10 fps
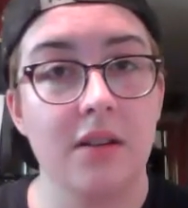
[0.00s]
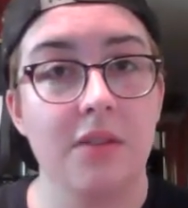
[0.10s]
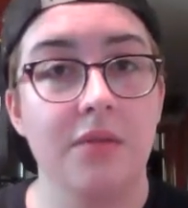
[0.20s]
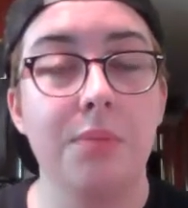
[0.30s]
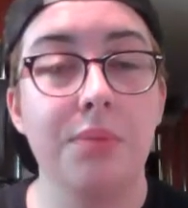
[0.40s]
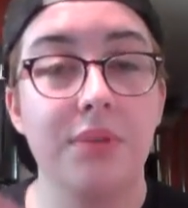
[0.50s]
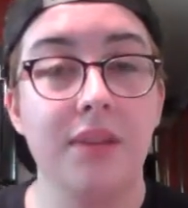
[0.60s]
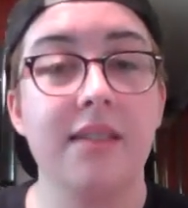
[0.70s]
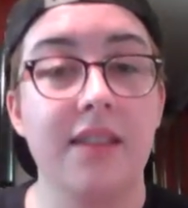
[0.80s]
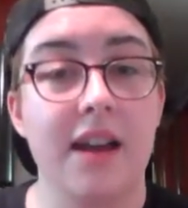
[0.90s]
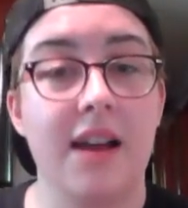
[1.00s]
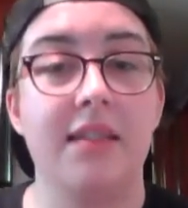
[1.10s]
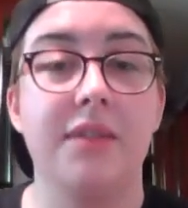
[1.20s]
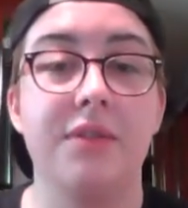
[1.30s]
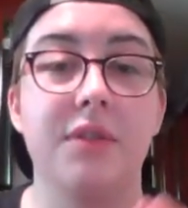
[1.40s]
So please, guys,
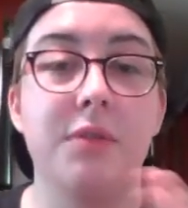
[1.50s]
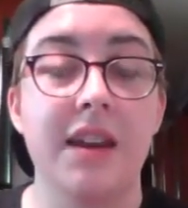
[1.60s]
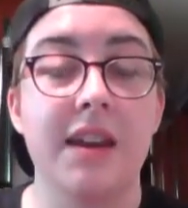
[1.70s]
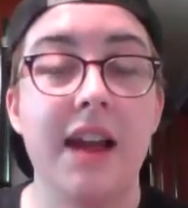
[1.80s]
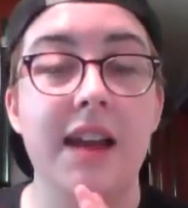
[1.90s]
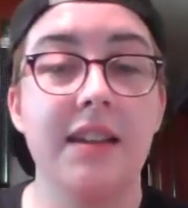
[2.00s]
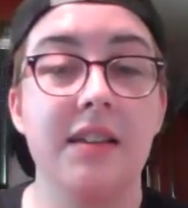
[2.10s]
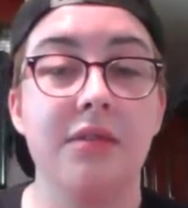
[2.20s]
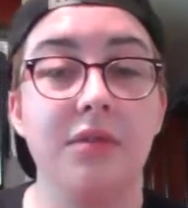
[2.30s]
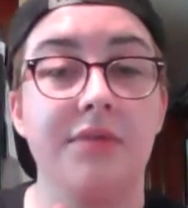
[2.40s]
if you cannot get a hold of